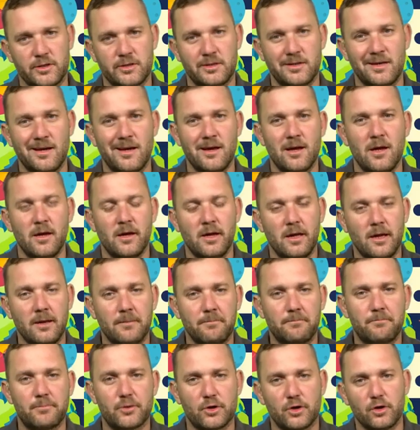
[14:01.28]
it.
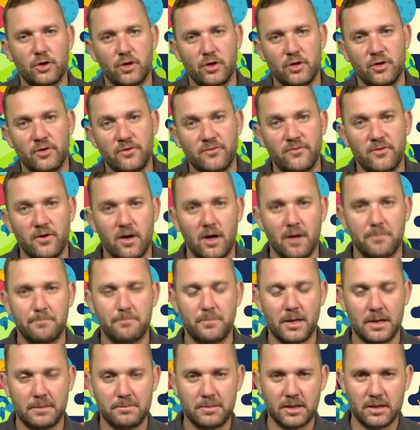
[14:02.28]
Improve our
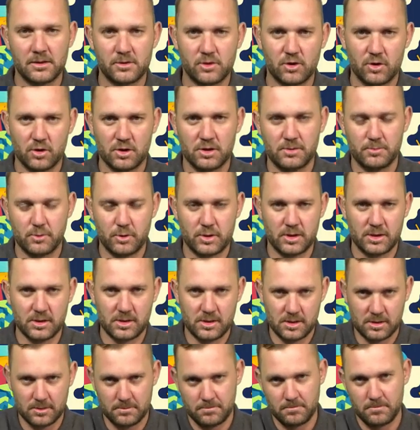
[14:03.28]
public transport
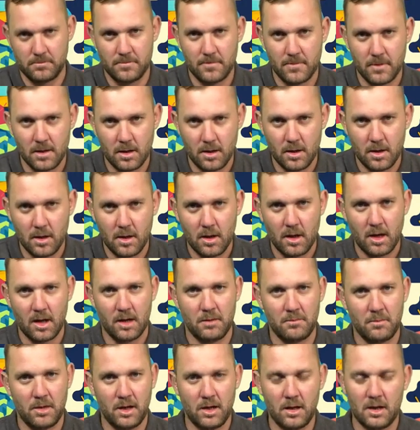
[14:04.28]
system.
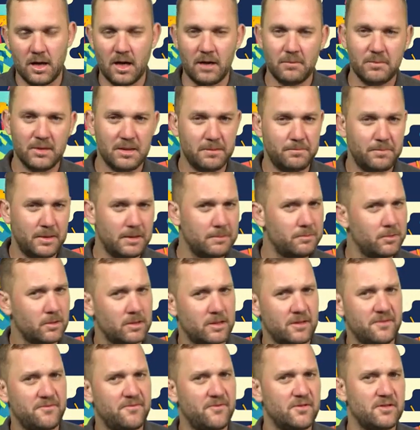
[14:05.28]
I mean, how many people
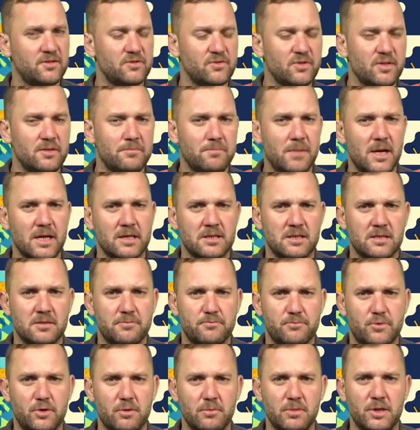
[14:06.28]
can fit on the bus?
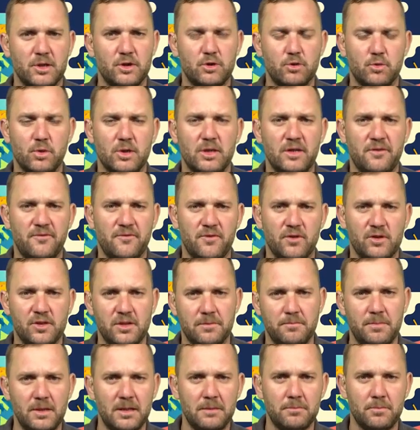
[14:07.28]
Probably 20,
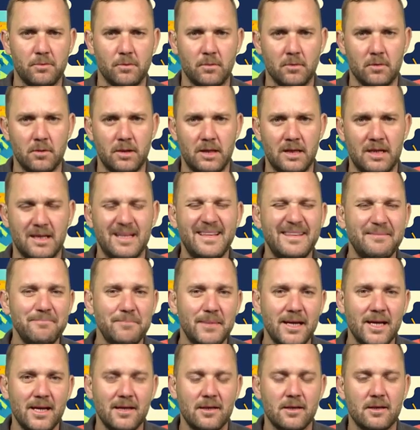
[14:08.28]
30 people.
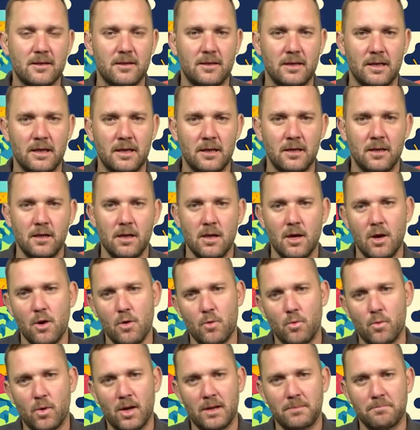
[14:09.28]
Immediately,
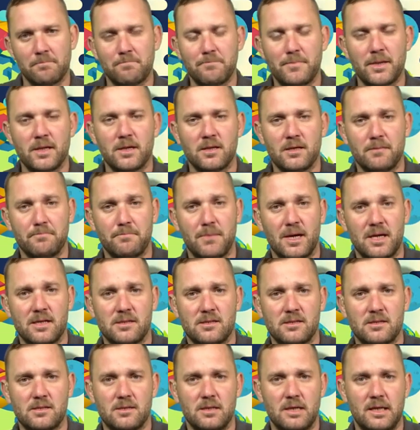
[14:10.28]
one
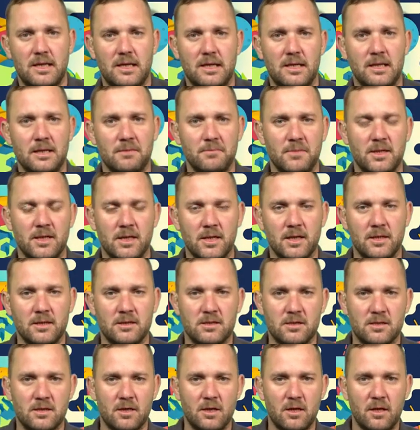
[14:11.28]
bus
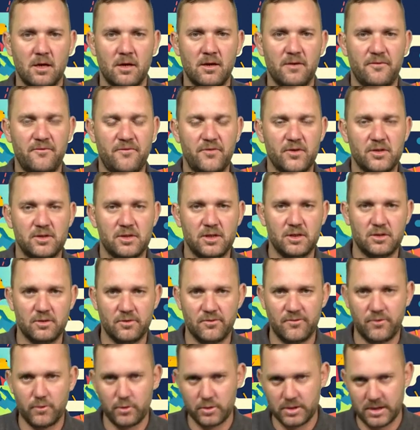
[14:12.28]
eliminates 30 to
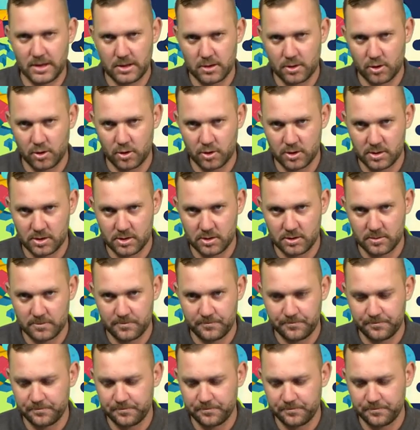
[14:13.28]
40 cars.